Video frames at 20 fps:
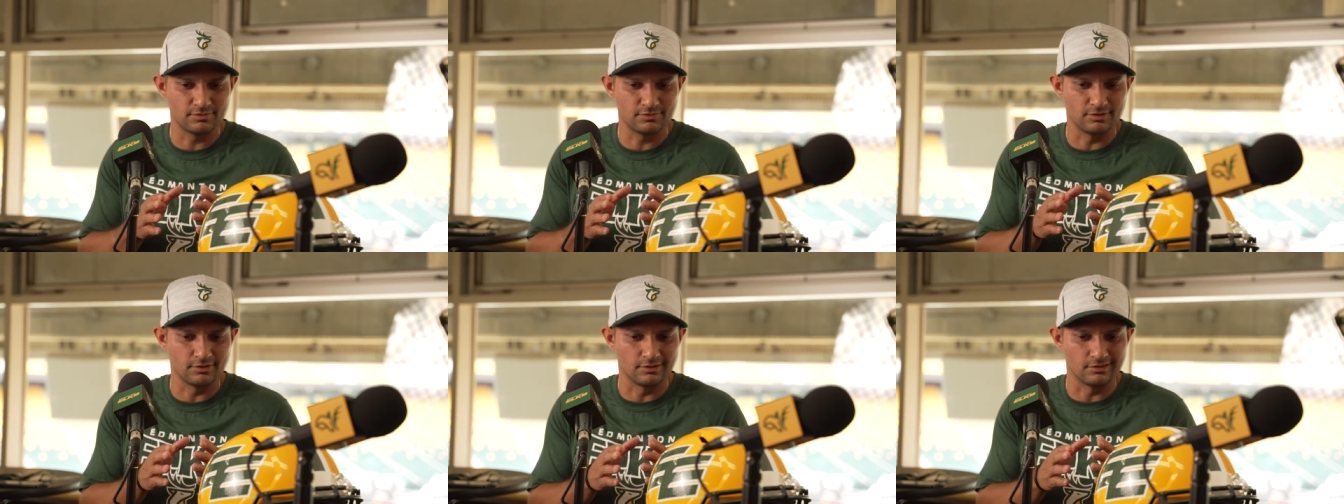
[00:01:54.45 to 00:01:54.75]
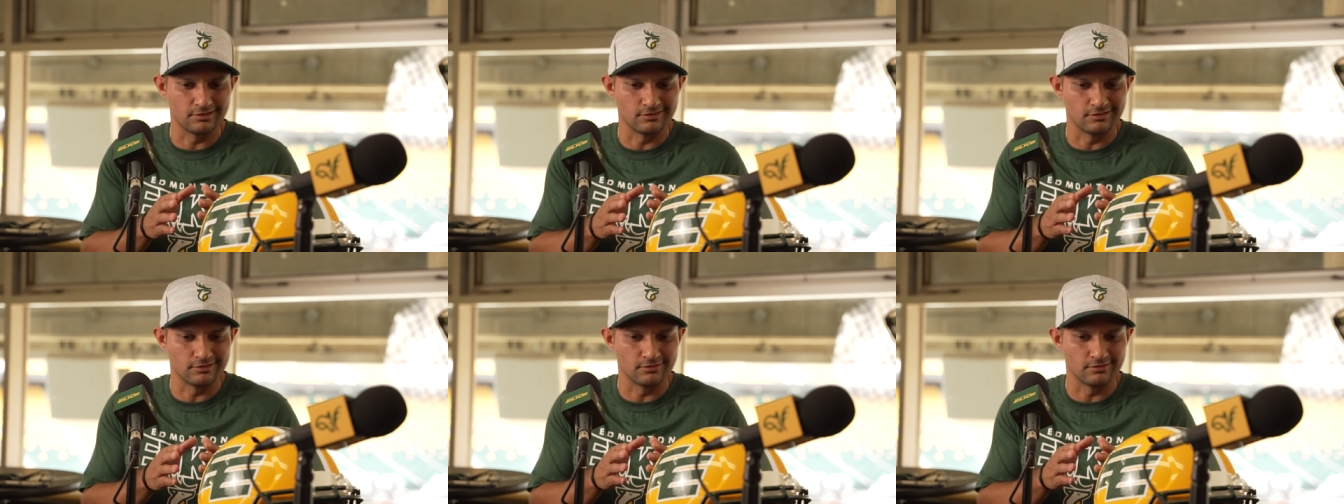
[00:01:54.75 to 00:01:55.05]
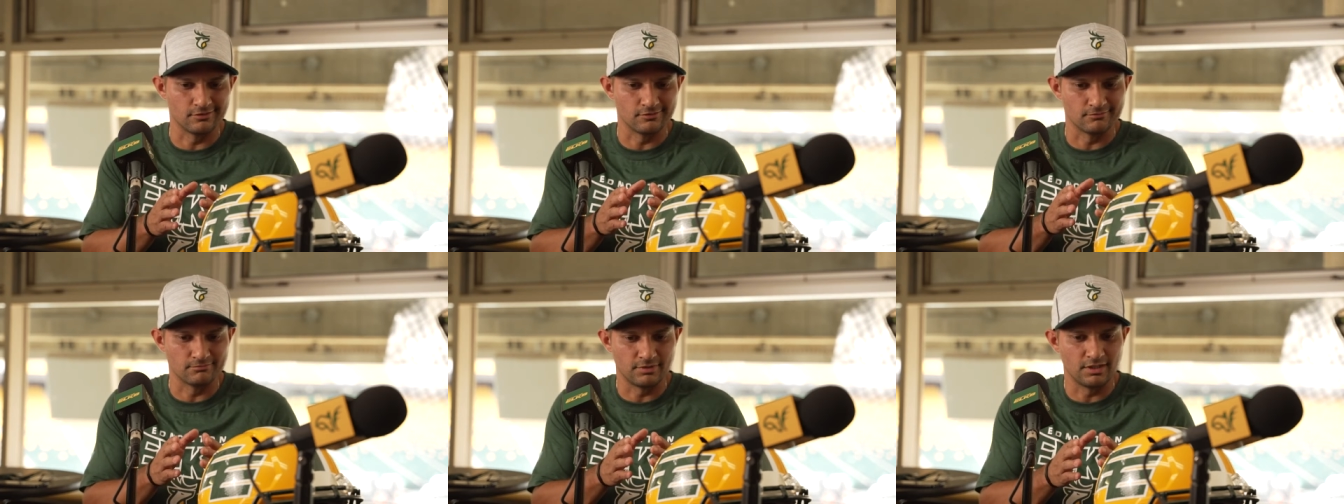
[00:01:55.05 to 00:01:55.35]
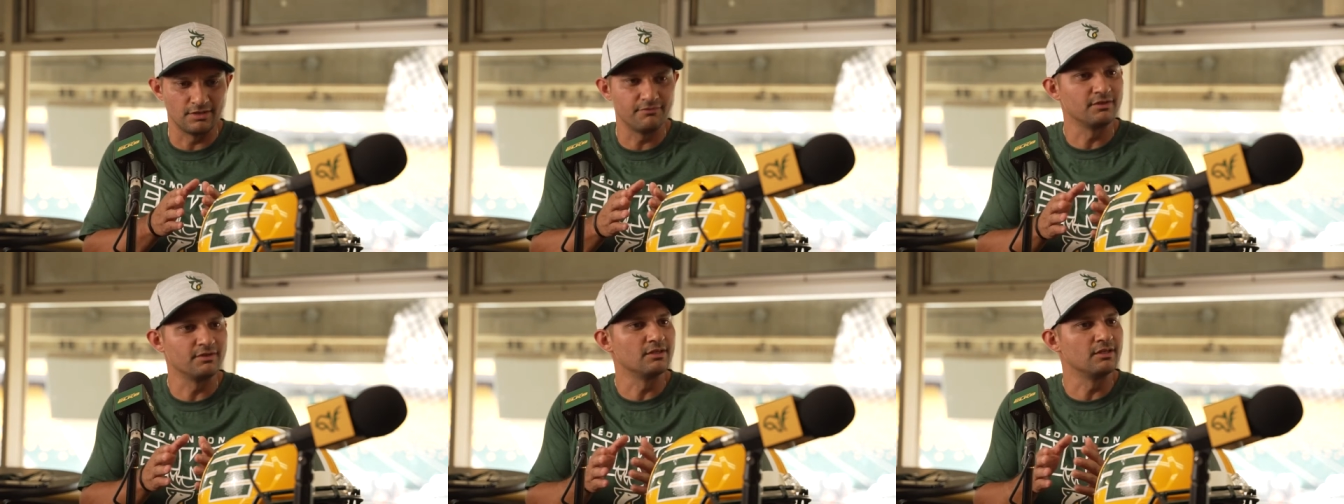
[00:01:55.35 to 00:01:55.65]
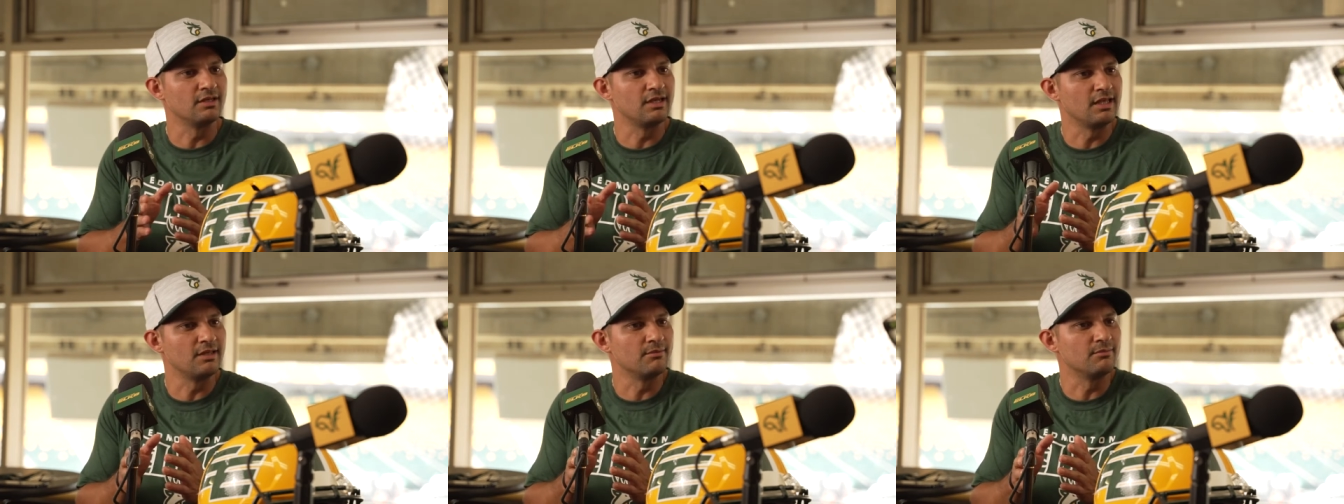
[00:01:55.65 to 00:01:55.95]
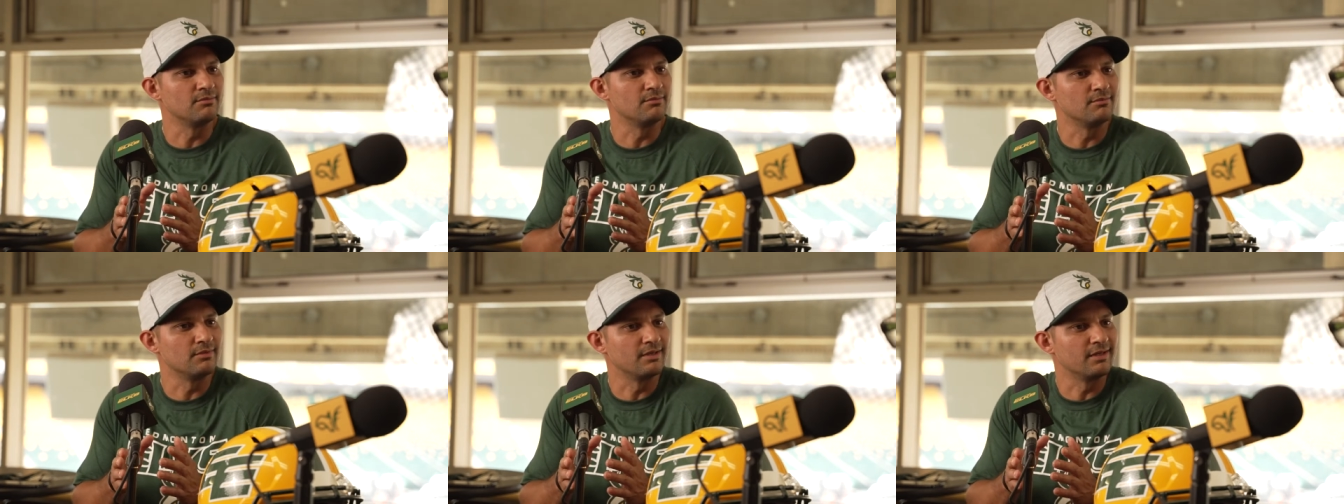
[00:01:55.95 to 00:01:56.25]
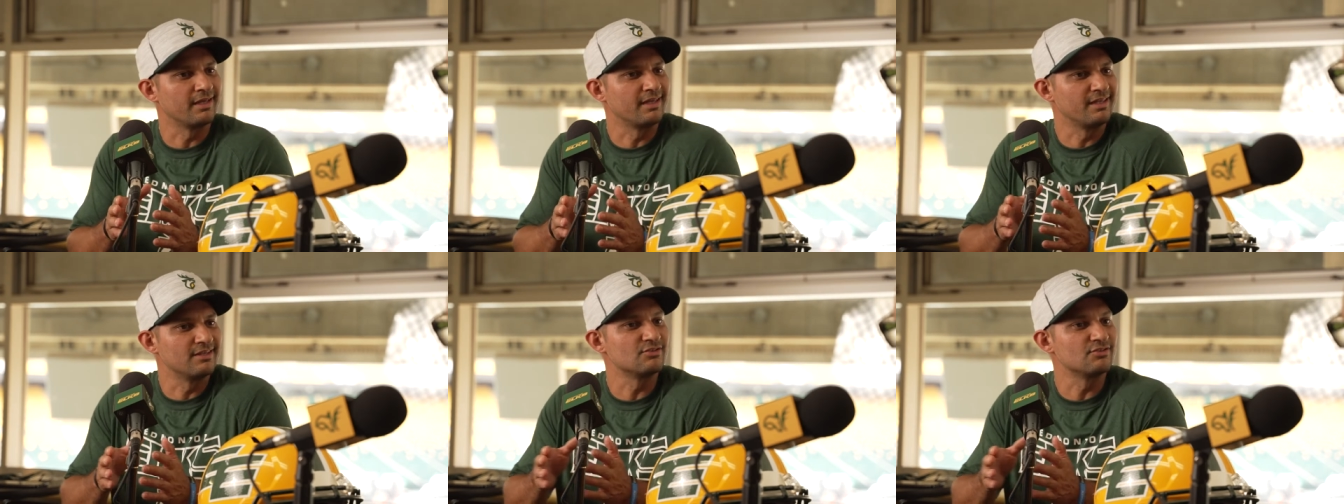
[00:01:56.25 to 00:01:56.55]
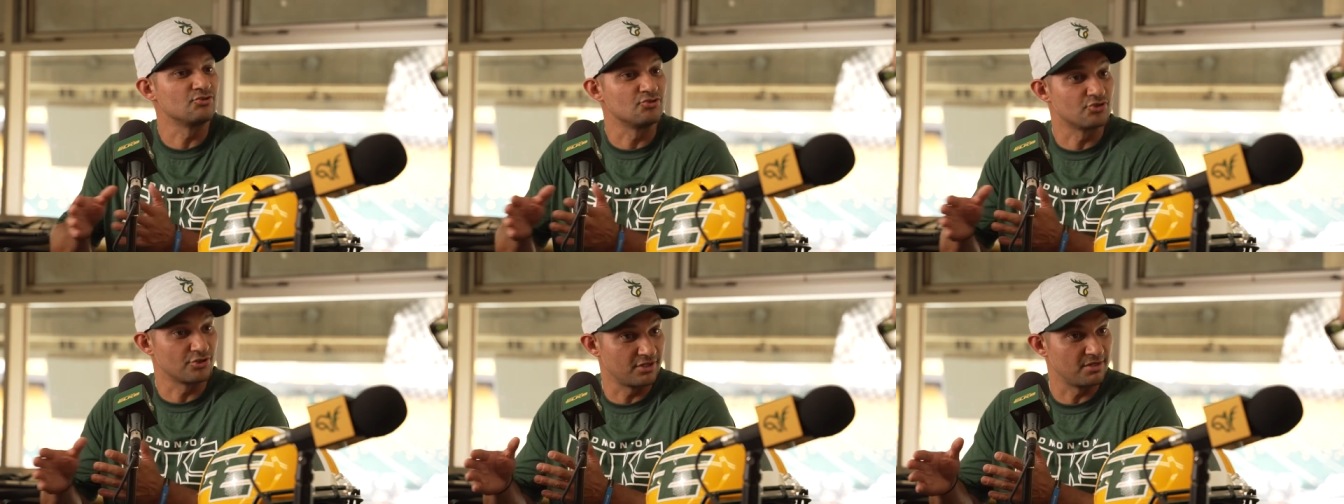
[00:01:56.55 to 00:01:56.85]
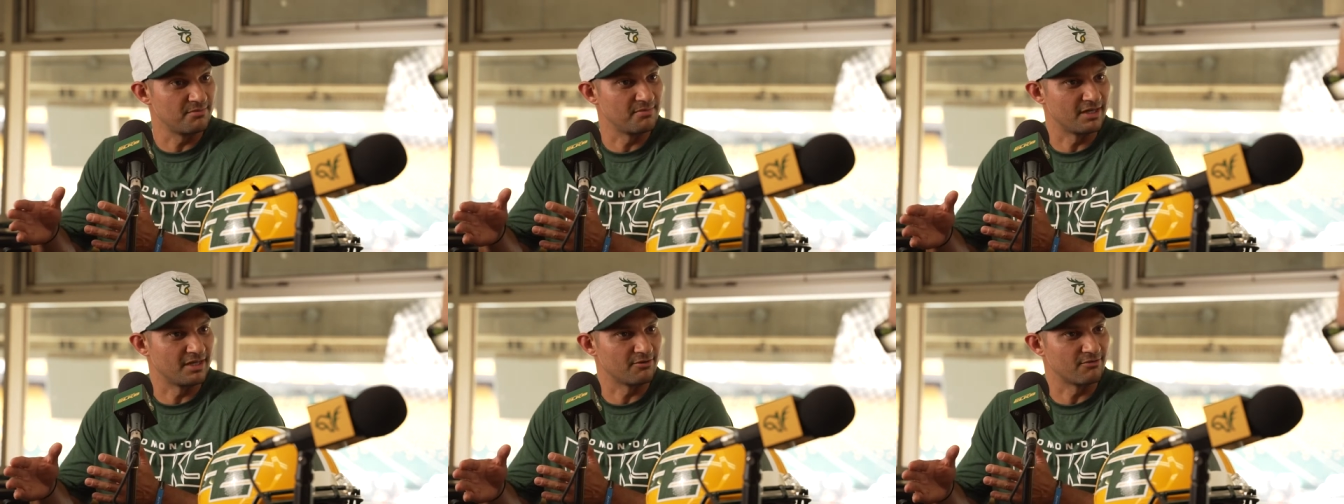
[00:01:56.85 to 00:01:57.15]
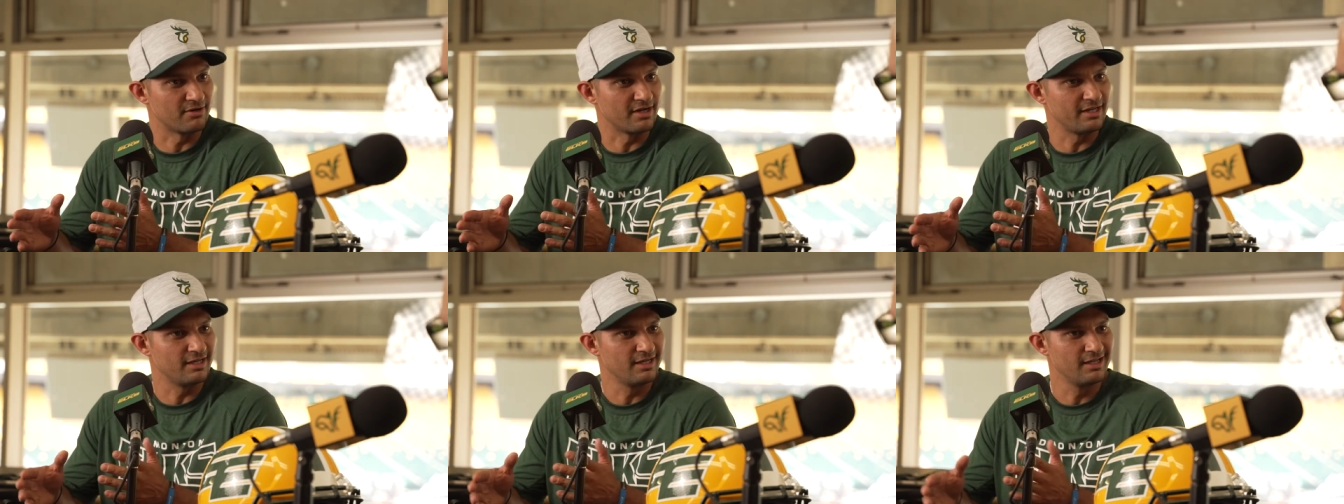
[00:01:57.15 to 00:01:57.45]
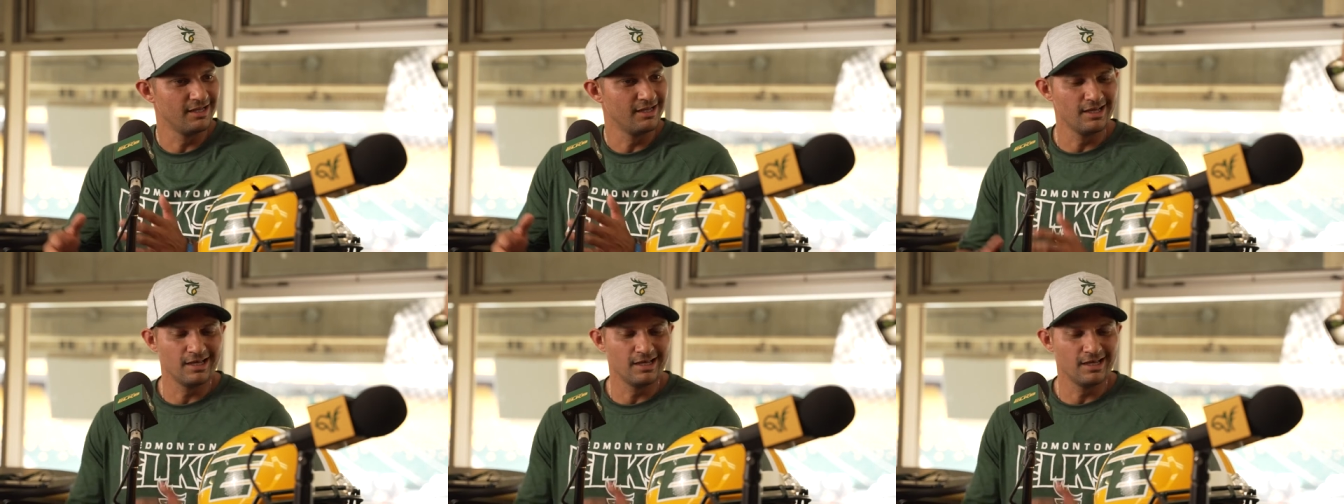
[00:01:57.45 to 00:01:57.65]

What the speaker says: given the name, I guess, a journeyman, right?